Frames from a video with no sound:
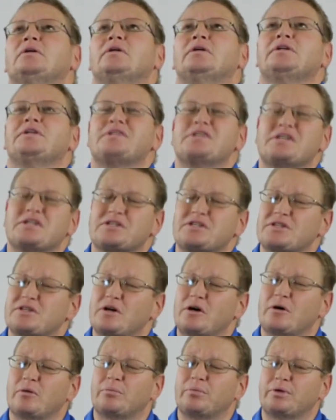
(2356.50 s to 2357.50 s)
dish
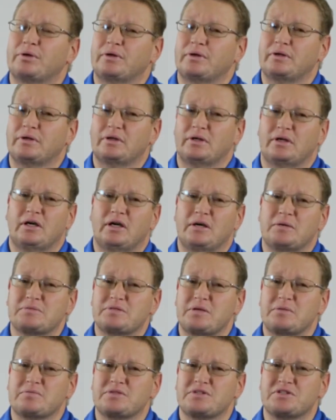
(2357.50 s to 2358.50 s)
soap, something